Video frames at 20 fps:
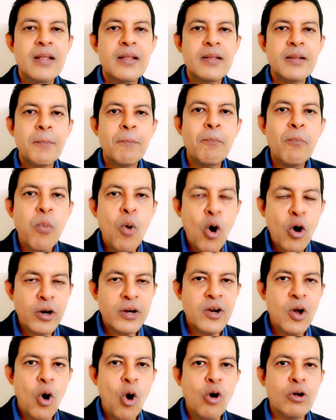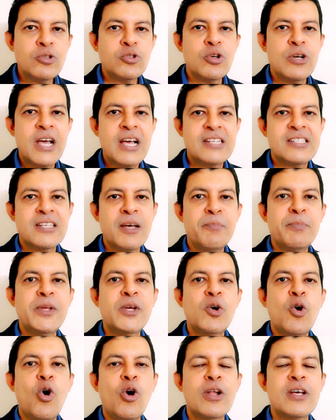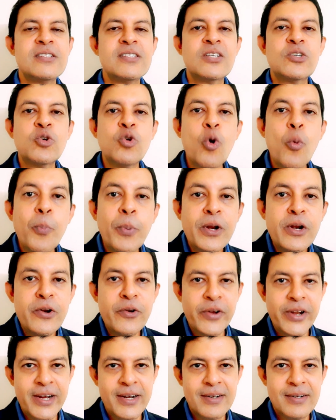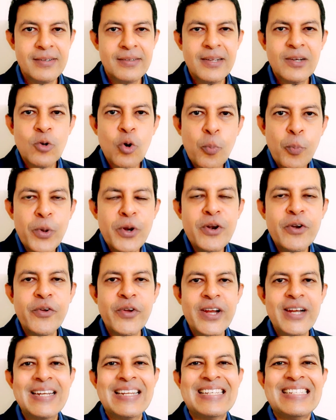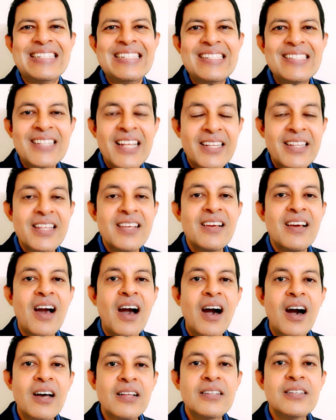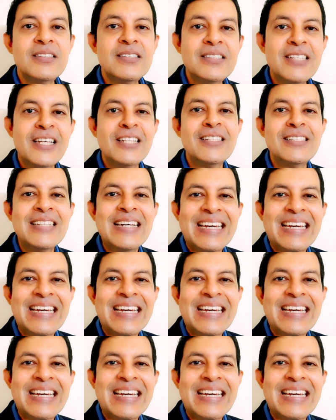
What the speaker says: the bond also has something called as the coupon rate. The coupon rate is nothing other than